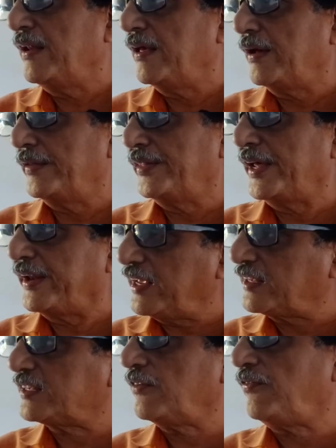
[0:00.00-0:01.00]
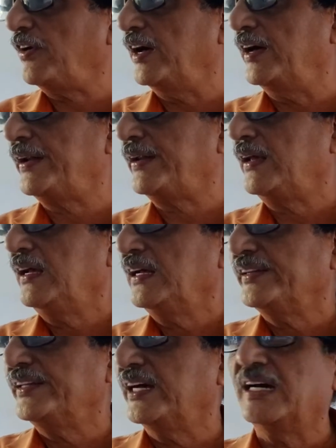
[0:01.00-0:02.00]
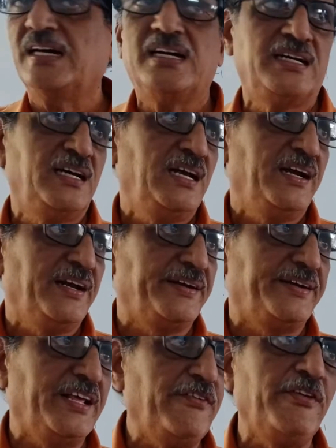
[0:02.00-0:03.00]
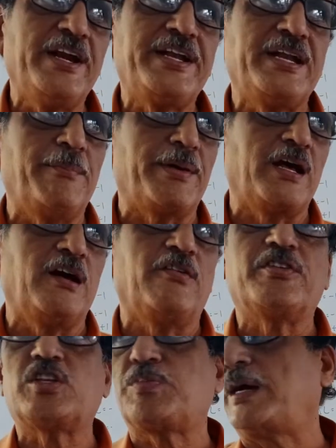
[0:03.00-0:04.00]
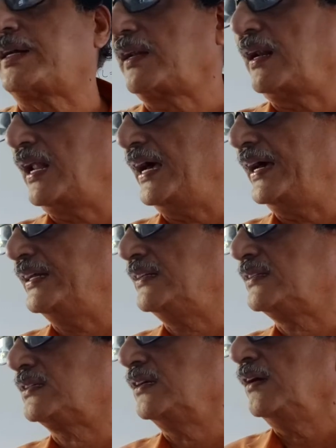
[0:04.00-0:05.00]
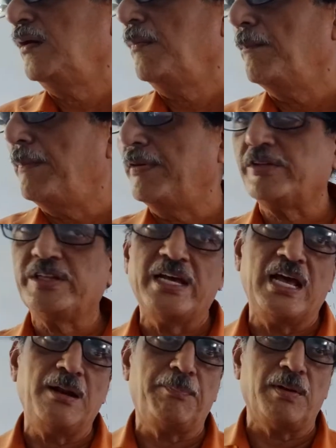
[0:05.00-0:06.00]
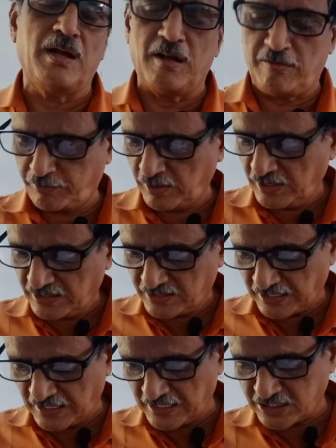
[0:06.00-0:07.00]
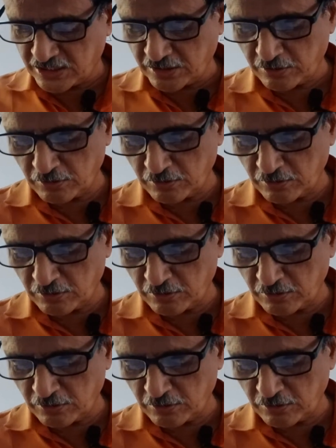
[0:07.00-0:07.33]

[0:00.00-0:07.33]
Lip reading: the reason for the definite number of spectral lines with the help of selection